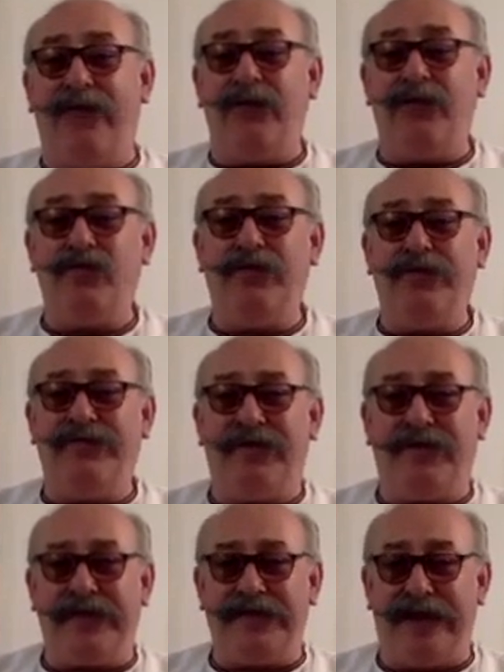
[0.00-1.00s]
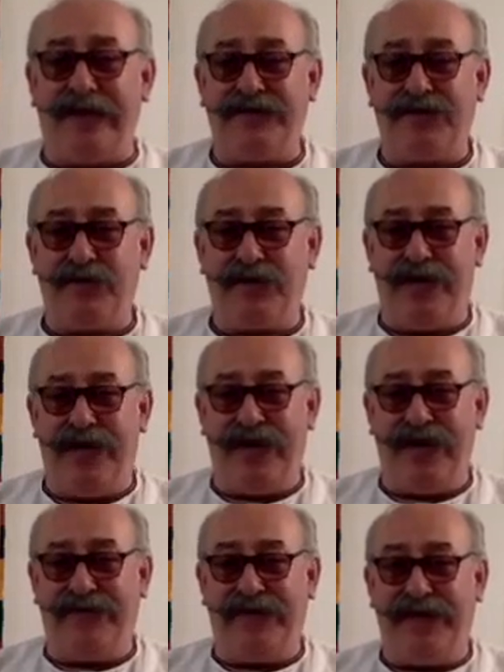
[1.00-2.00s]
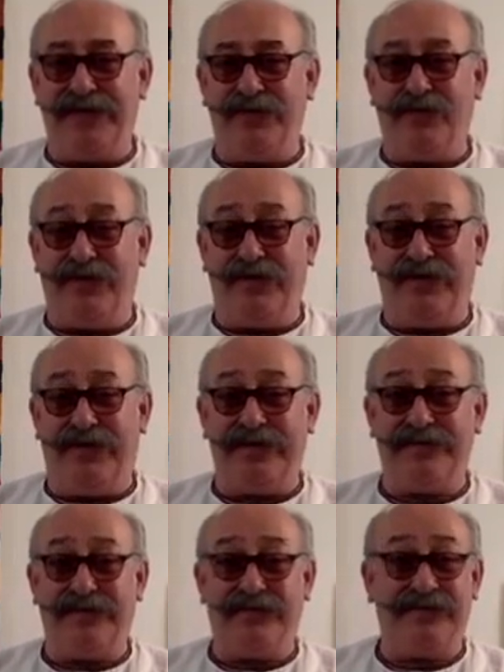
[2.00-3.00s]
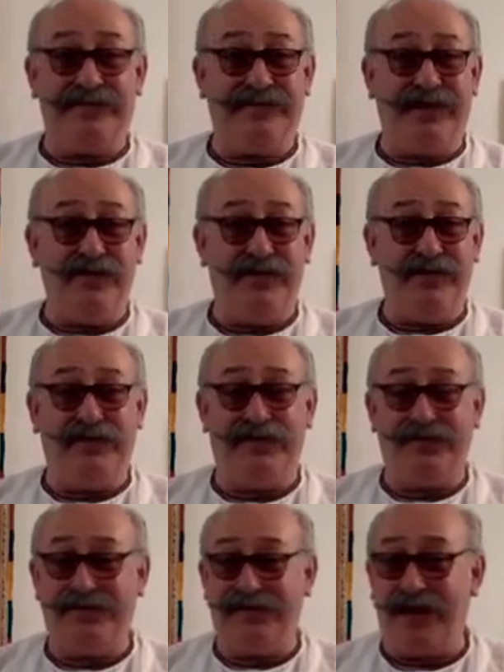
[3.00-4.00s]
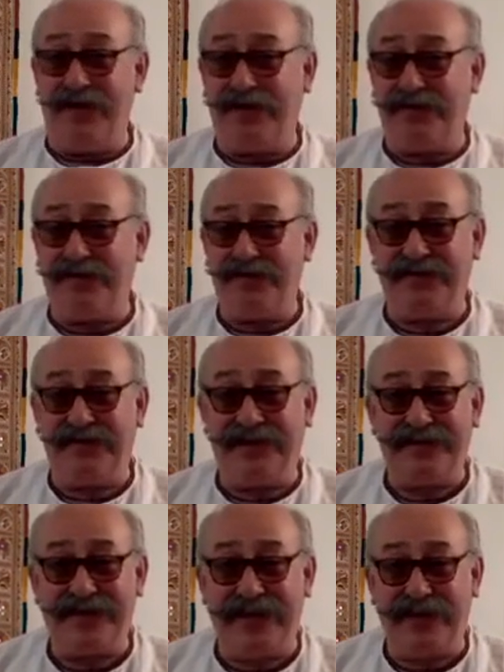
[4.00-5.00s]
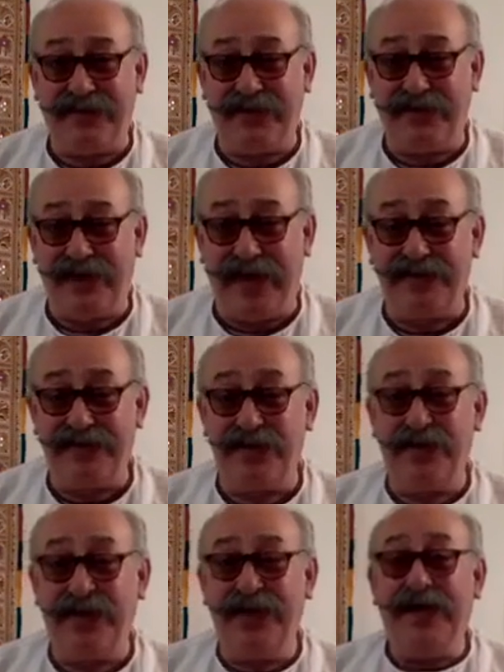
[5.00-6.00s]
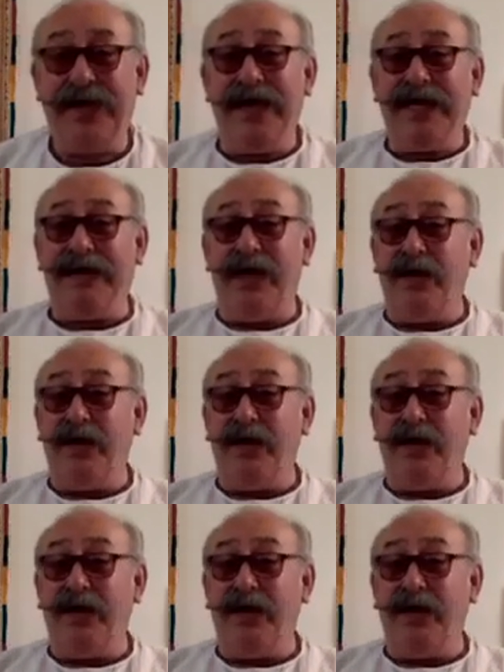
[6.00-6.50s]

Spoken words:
we'd all been very attached to our hair for years. And one of the things that was notable with the Hare Krishna thing is shaving your head. So, you know,